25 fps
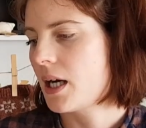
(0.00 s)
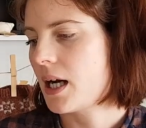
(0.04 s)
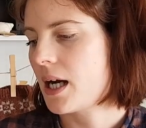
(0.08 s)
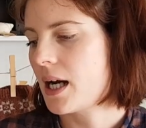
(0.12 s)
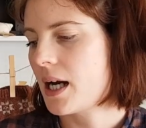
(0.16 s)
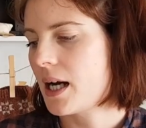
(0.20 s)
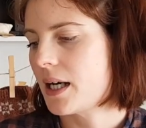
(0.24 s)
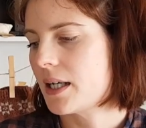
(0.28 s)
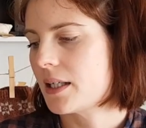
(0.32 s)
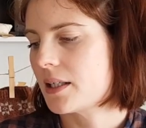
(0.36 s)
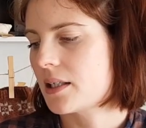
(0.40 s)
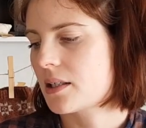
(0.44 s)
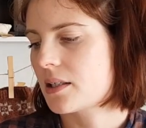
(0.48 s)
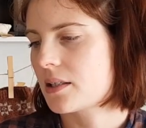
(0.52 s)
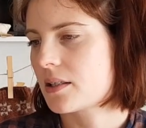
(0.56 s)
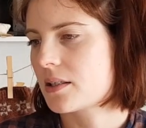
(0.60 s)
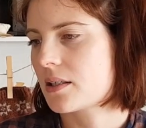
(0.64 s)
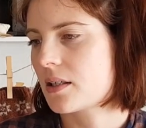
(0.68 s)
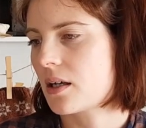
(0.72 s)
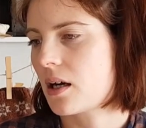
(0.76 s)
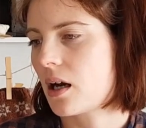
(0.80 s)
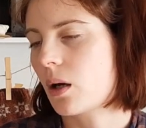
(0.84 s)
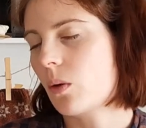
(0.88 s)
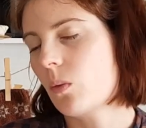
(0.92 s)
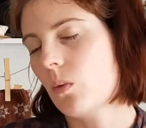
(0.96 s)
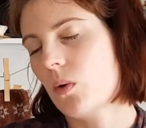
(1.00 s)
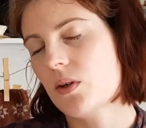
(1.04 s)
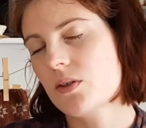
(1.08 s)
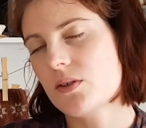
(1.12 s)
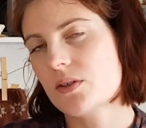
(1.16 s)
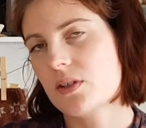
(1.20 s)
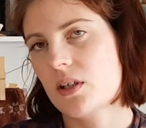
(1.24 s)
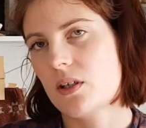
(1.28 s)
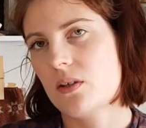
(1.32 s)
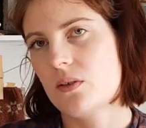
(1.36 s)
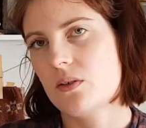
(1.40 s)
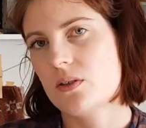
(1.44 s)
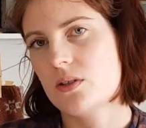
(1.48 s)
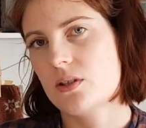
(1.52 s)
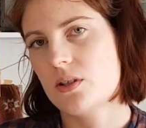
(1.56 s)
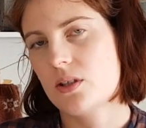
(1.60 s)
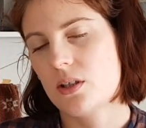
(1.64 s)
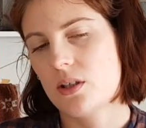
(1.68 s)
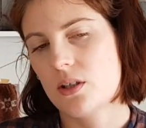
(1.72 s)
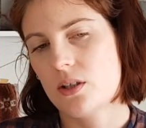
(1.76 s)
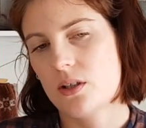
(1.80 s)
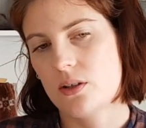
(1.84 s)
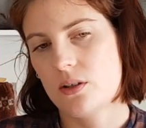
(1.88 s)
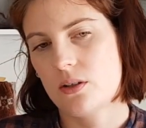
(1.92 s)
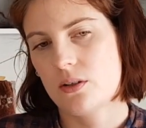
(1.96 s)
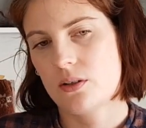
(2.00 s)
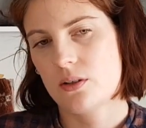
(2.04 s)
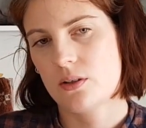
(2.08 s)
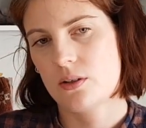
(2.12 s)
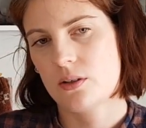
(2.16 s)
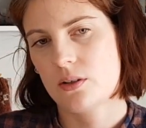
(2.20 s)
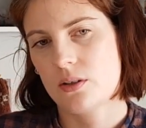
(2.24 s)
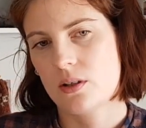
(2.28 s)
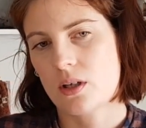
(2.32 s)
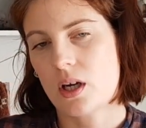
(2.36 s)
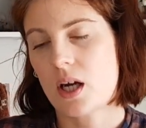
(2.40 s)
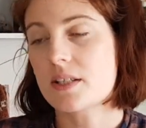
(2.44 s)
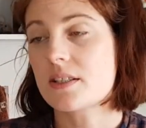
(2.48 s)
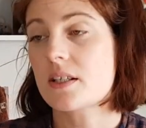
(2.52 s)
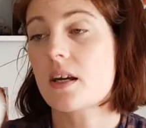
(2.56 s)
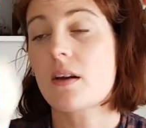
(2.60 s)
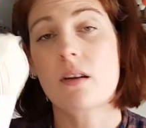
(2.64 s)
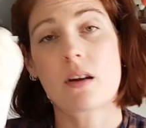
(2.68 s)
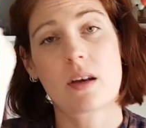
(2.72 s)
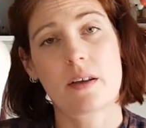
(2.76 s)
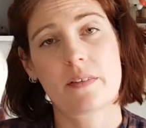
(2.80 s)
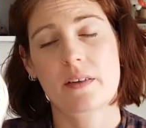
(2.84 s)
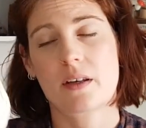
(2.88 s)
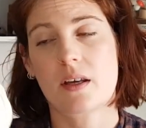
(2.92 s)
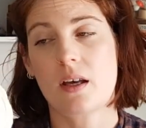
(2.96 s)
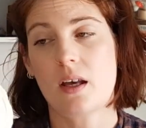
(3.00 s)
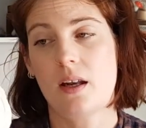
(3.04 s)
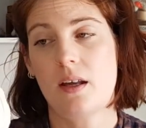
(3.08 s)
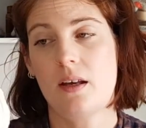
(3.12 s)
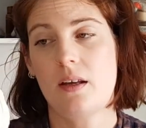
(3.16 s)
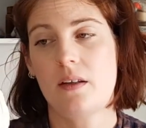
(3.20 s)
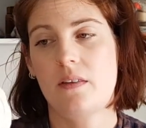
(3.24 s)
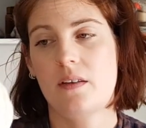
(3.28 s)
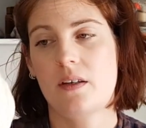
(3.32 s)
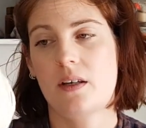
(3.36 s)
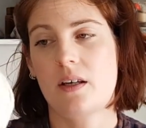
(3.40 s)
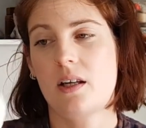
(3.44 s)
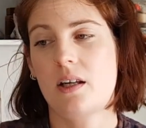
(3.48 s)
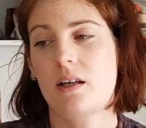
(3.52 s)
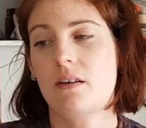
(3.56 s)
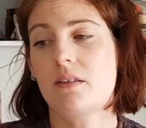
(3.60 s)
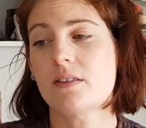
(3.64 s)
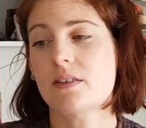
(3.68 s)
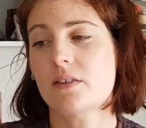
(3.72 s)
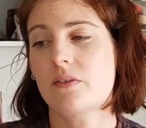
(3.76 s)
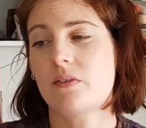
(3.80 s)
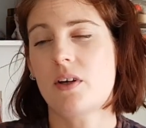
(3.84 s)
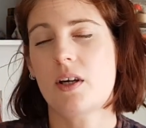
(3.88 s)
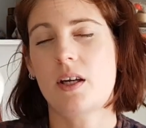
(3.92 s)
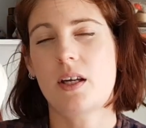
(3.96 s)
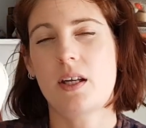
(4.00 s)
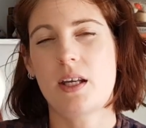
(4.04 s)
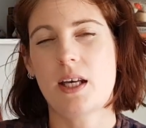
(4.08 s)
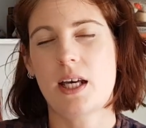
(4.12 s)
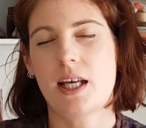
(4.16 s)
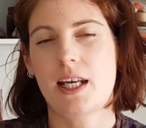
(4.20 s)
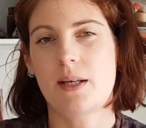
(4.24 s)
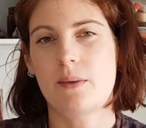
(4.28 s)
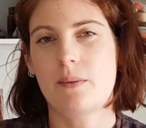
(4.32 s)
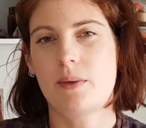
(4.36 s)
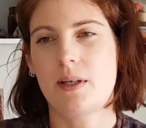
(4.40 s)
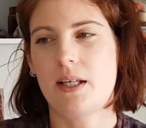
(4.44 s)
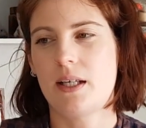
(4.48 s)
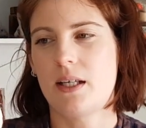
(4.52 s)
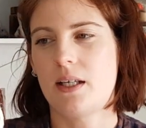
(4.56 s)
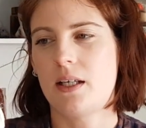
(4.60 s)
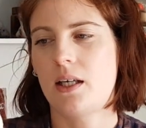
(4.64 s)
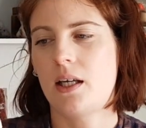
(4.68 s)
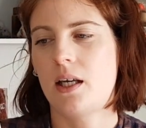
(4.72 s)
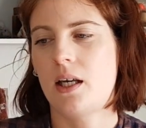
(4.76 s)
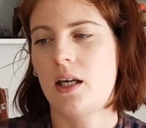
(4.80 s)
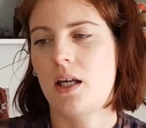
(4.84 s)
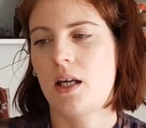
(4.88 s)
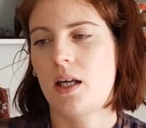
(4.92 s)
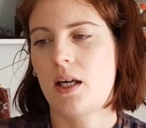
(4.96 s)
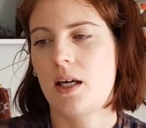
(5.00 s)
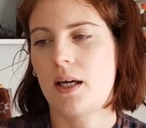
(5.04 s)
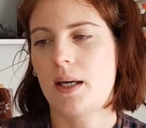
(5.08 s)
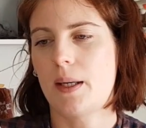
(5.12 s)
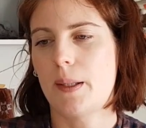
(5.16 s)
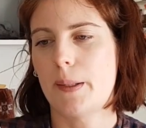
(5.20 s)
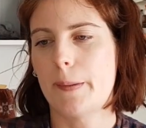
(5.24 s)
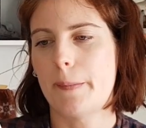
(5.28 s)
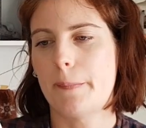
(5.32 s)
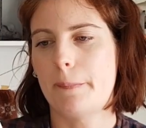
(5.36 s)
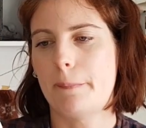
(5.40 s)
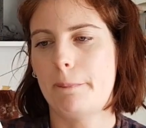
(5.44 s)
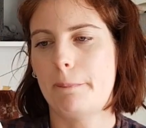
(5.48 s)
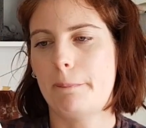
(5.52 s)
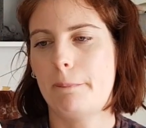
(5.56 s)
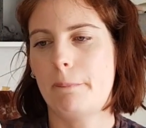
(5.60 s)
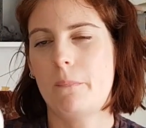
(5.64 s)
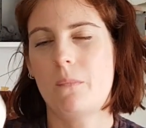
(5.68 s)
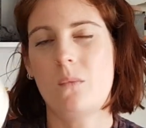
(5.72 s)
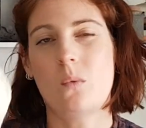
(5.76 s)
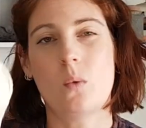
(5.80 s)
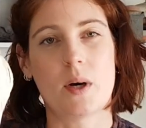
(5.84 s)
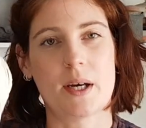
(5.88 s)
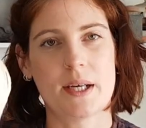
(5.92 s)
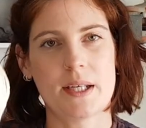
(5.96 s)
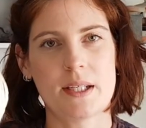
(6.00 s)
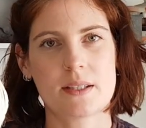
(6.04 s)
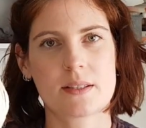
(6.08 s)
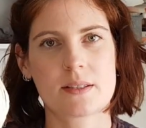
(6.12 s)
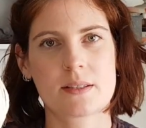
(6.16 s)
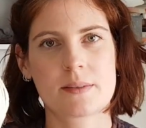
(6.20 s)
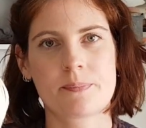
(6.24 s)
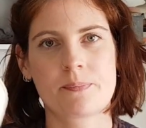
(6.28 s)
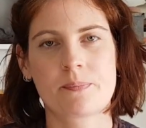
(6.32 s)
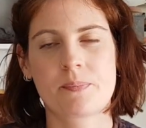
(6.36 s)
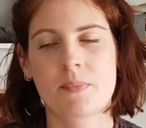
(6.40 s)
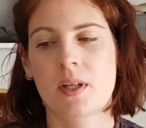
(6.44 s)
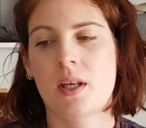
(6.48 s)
And I was going to, I don't like the colour. The colour is a very yellowy white.